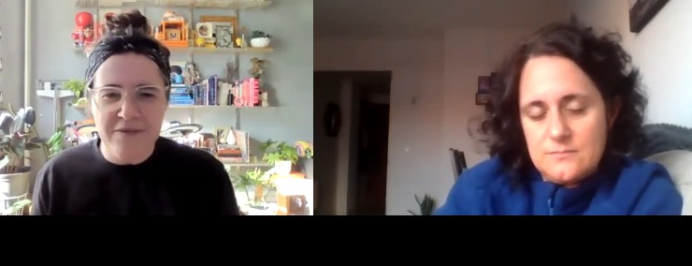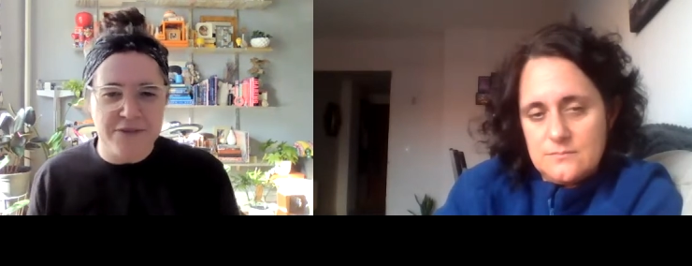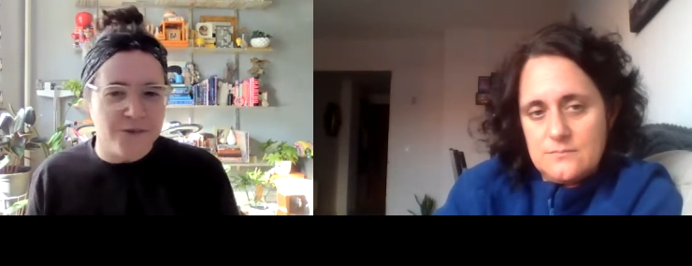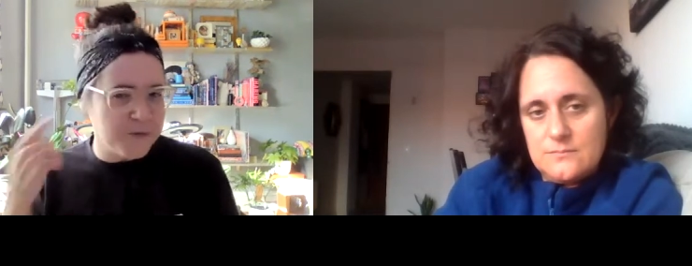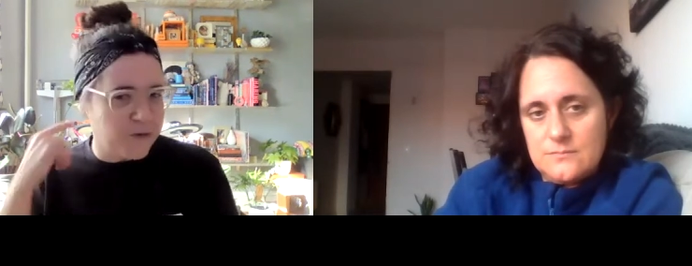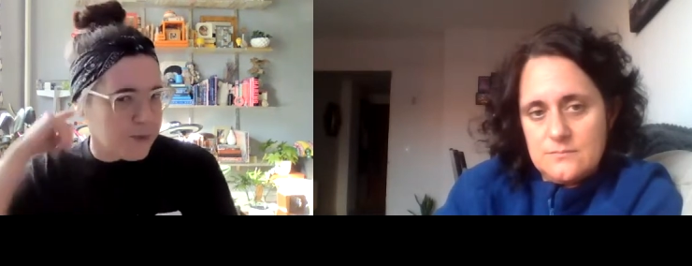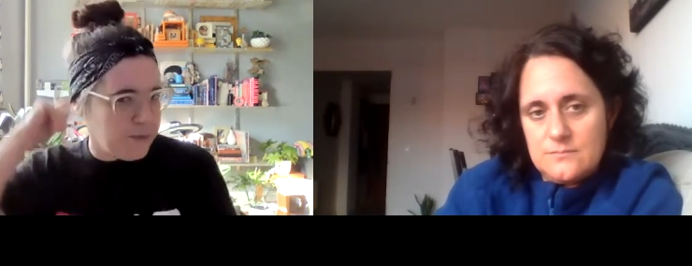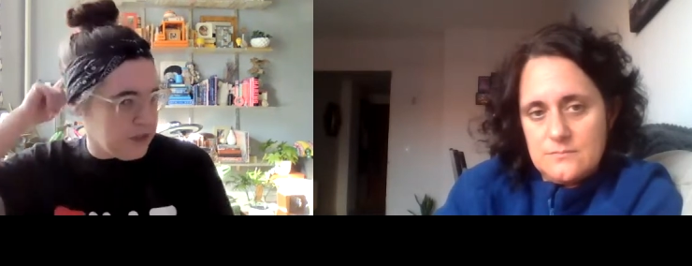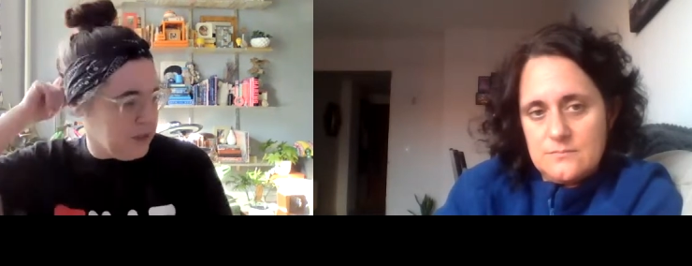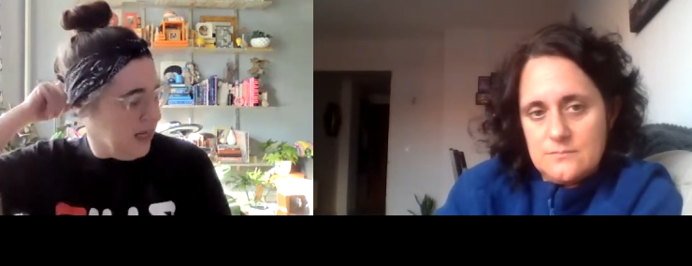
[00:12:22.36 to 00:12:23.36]
Speaker 1: the
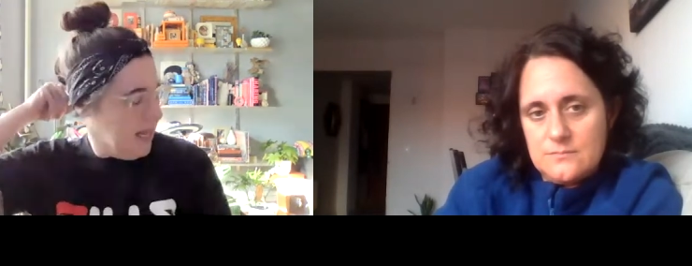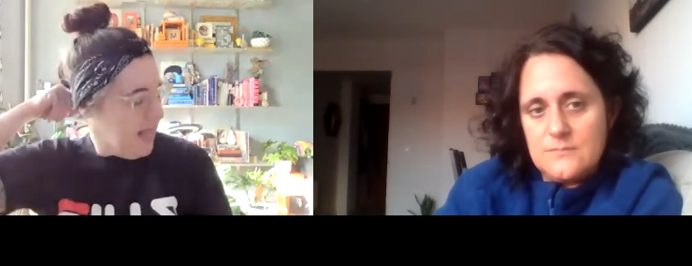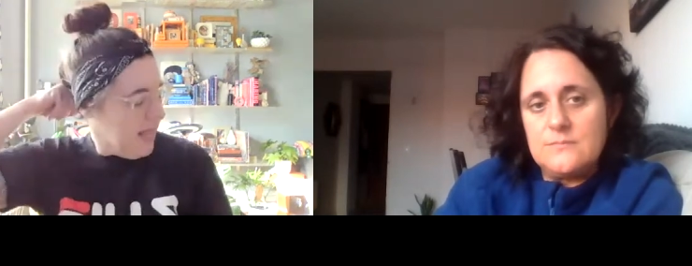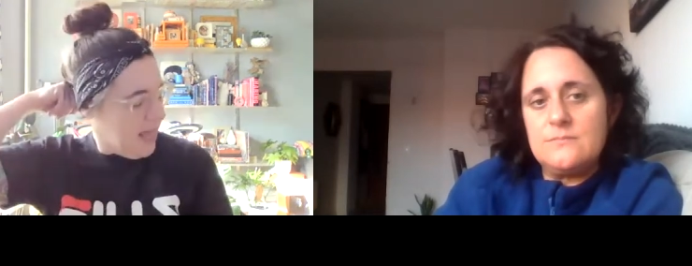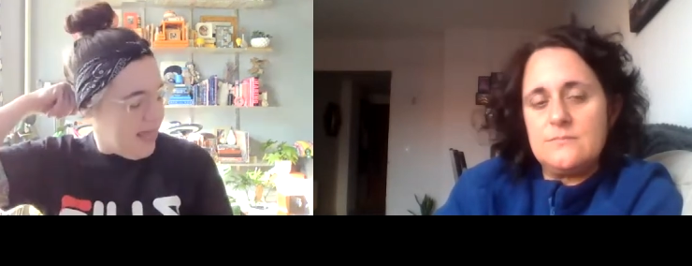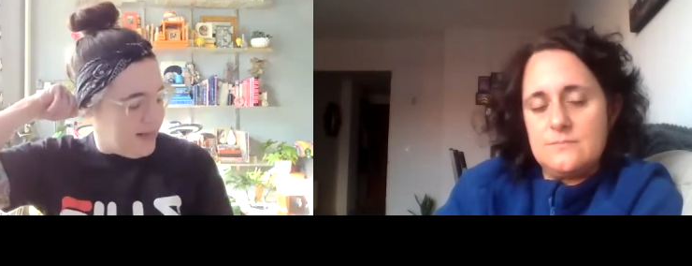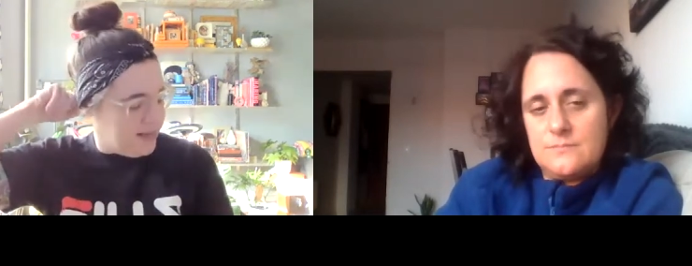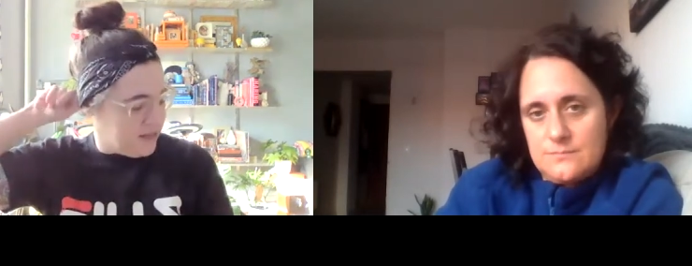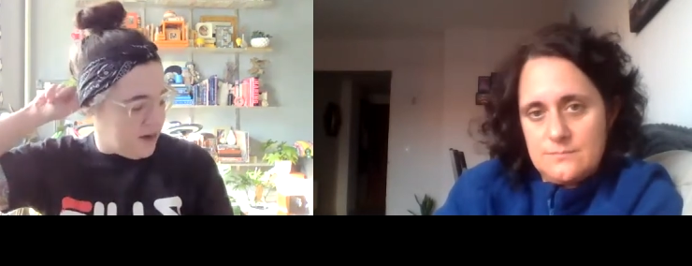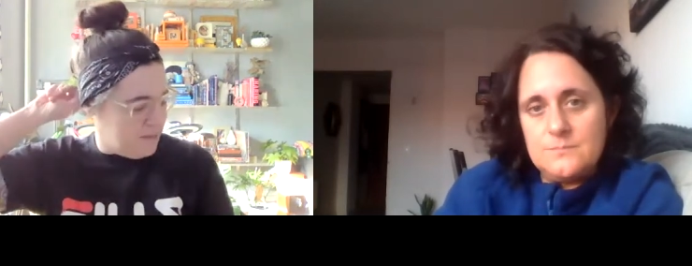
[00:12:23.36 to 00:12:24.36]
subscription.
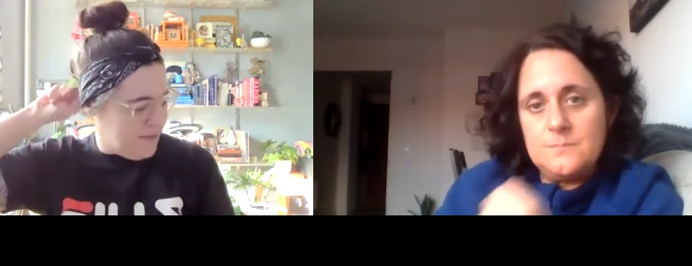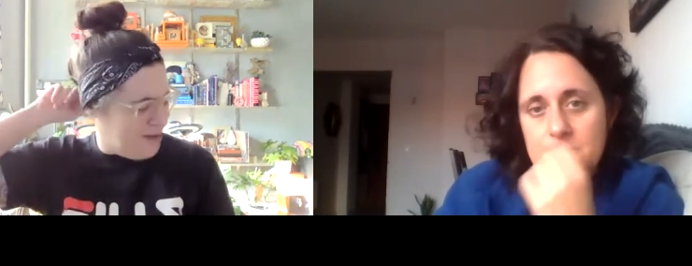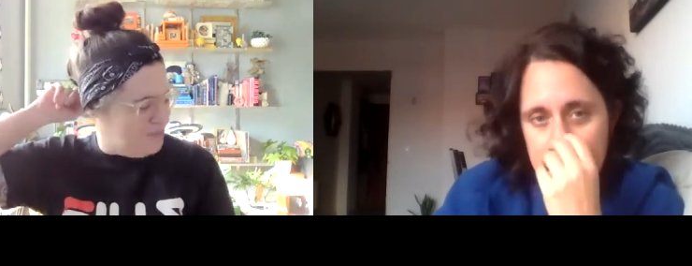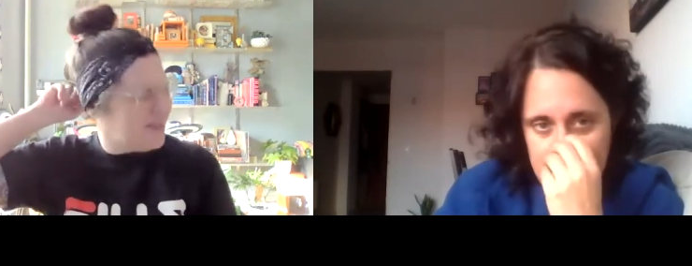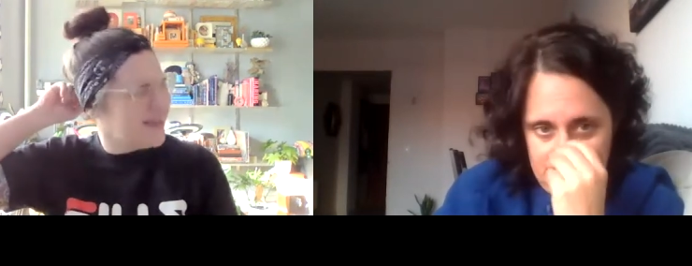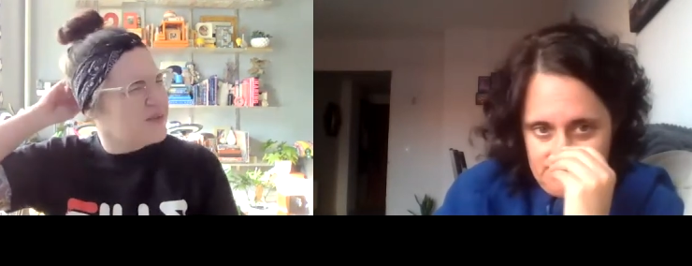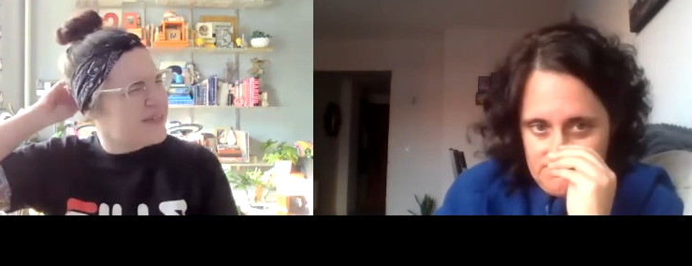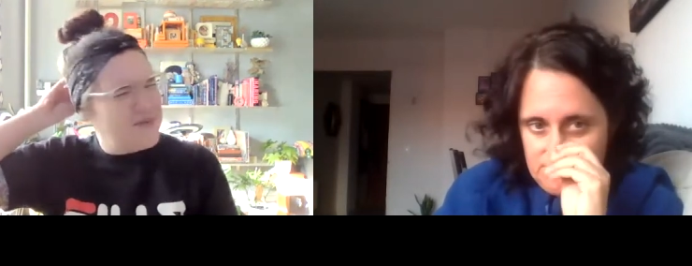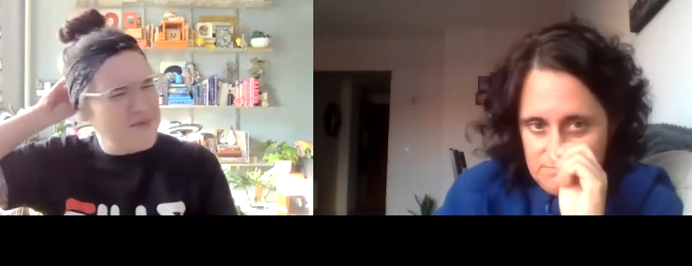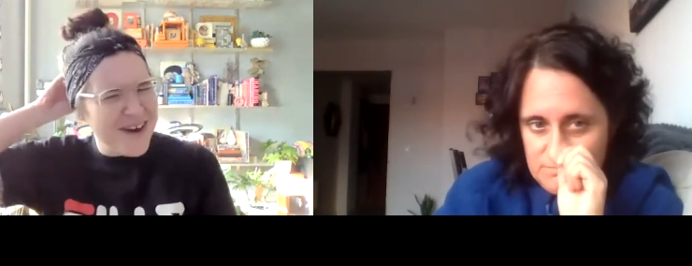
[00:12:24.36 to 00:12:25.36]
And um, be,
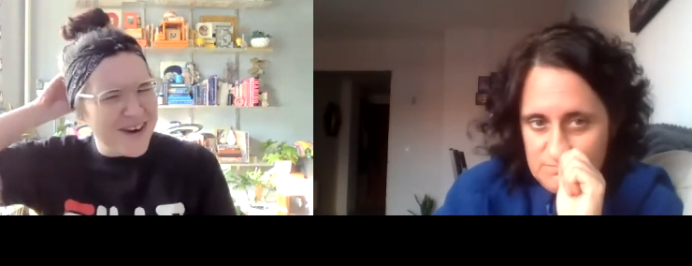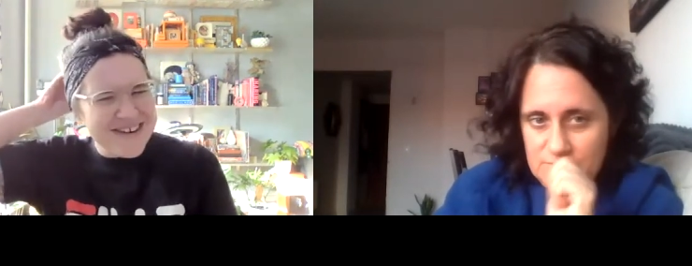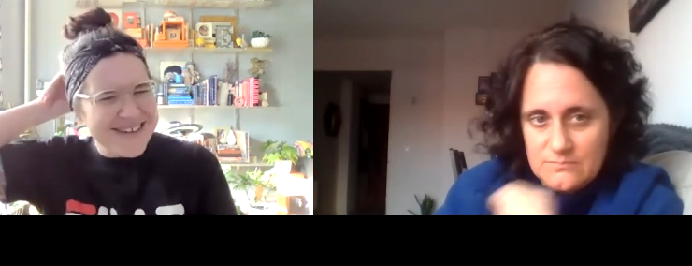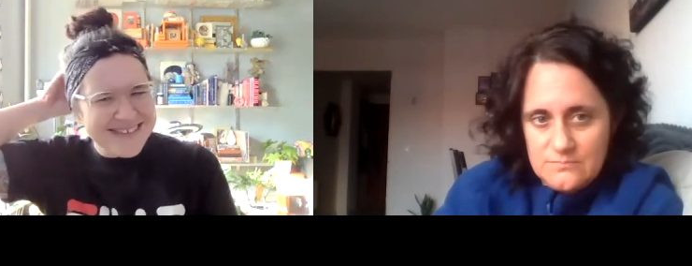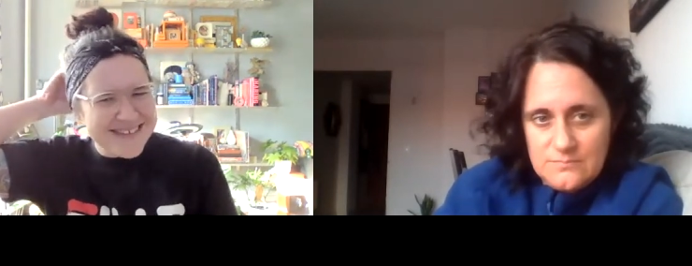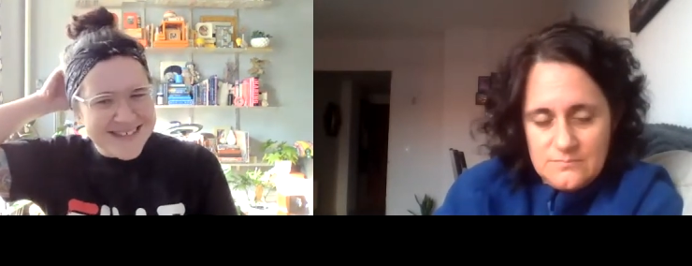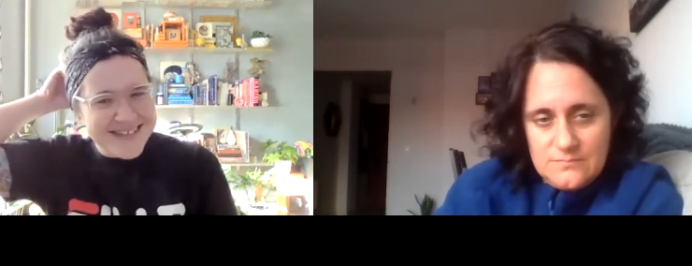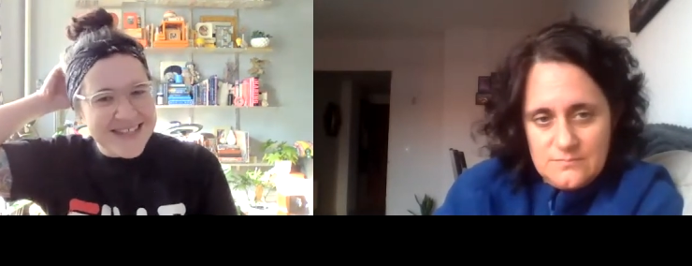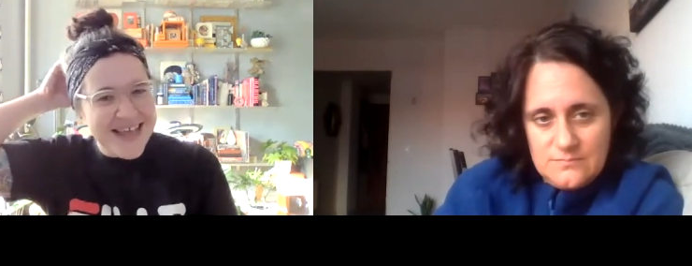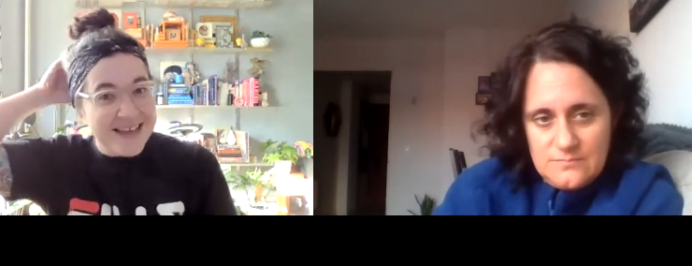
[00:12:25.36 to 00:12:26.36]
didn't we already
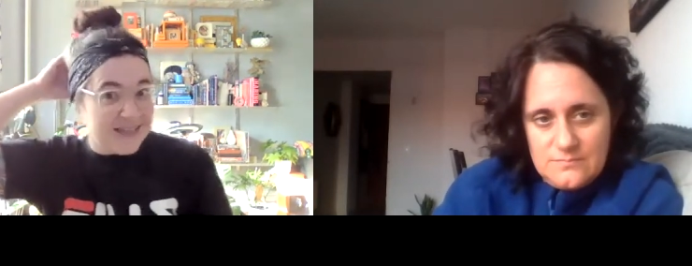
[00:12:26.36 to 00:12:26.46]
listen to that?